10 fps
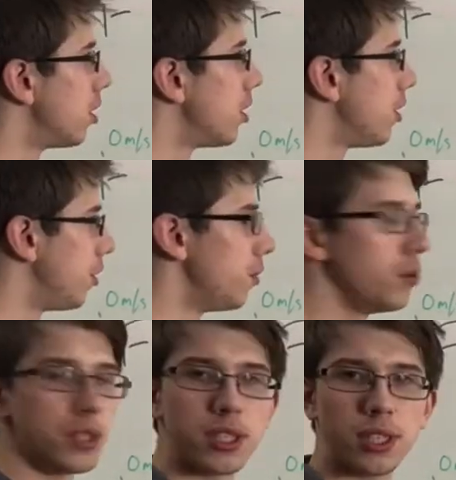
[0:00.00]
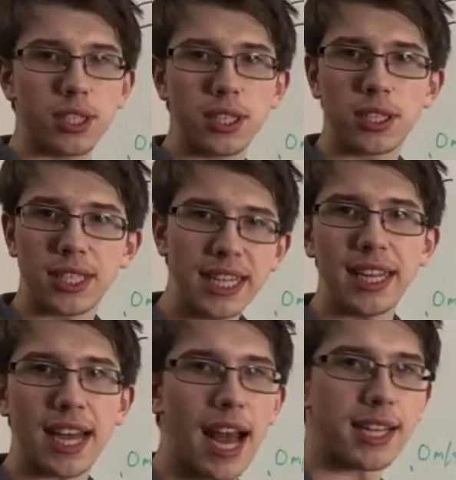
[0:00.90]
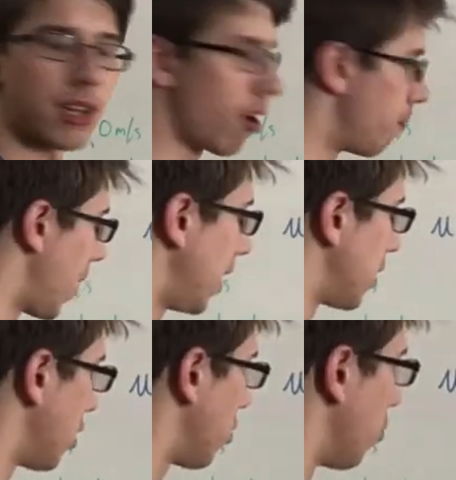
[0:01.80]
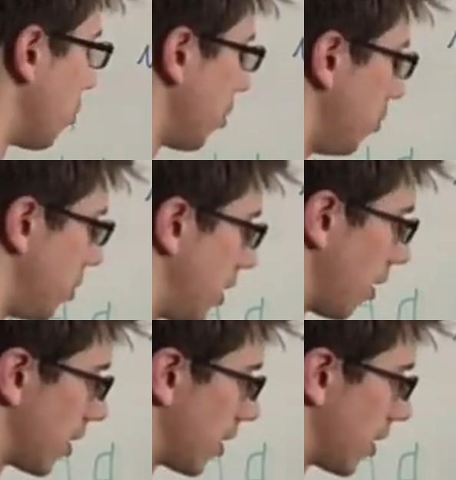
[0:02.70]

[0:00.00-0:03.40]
use t as our base. So we'll use delta